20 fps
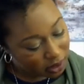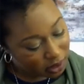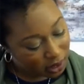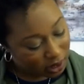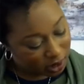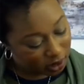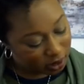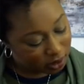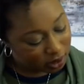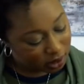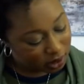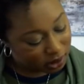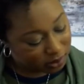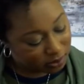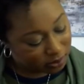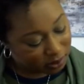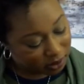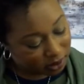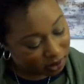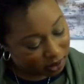And it's
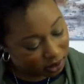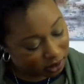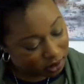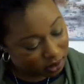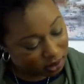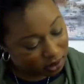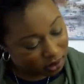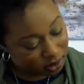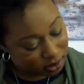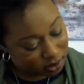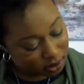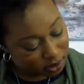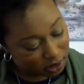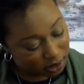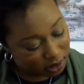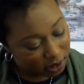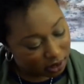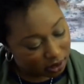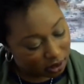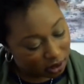because I
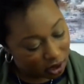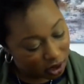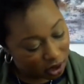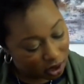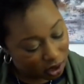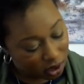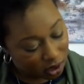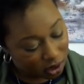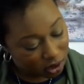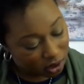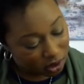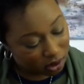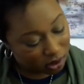got a call